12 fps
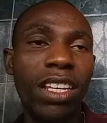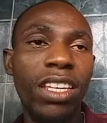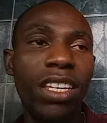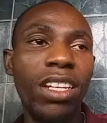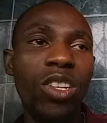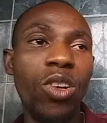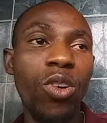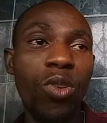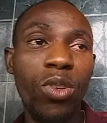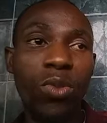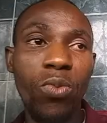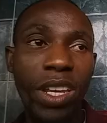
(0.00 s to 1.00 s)
in your
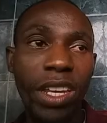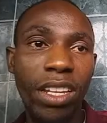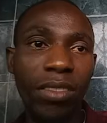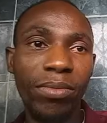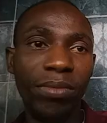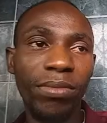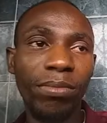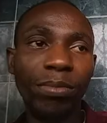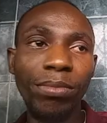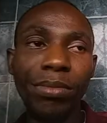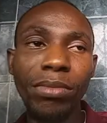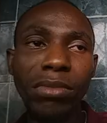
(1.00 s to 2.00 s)
own way,
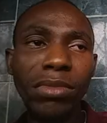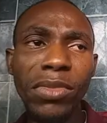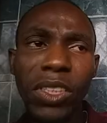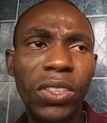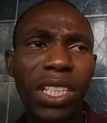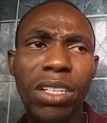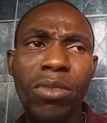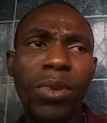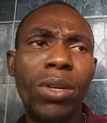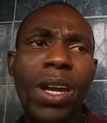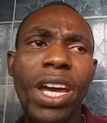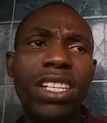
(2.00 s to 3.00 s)
you can
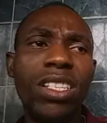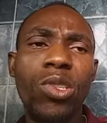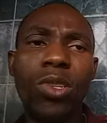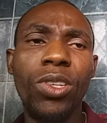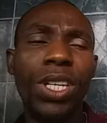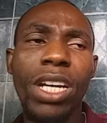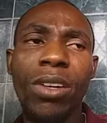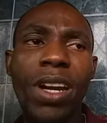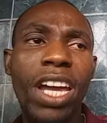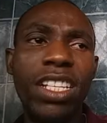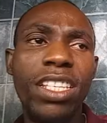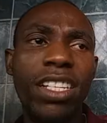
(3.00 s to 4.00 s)
rewrite it or you can
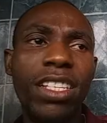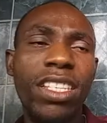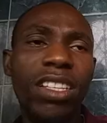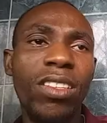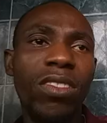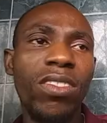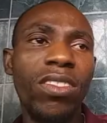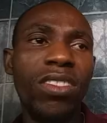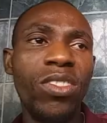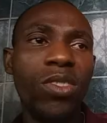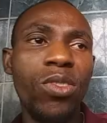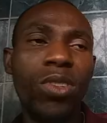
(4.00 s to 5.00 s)
write it
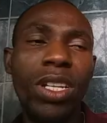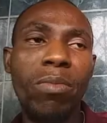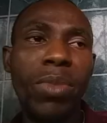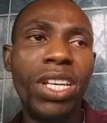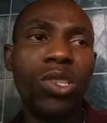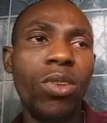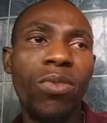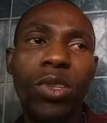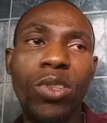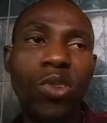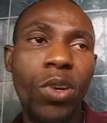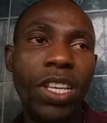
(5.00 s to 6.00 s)
to the best of your
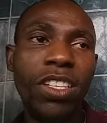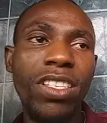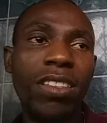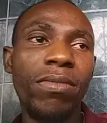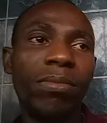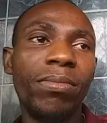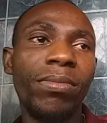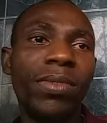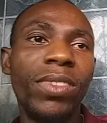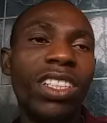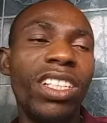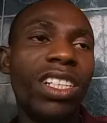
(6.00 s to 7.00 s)
choice,
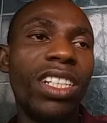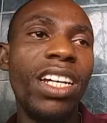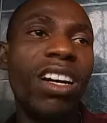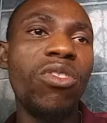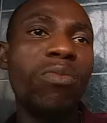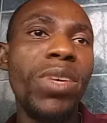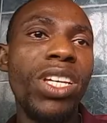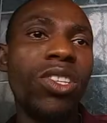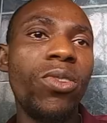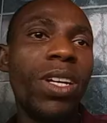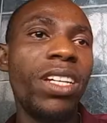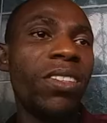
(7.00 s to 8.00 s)
and that will make
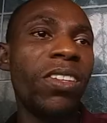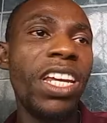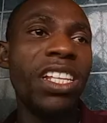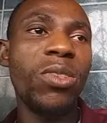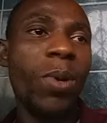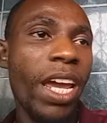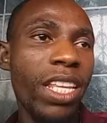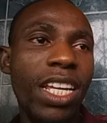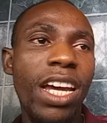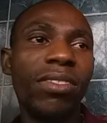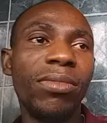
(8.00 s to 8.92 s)
you a great writer.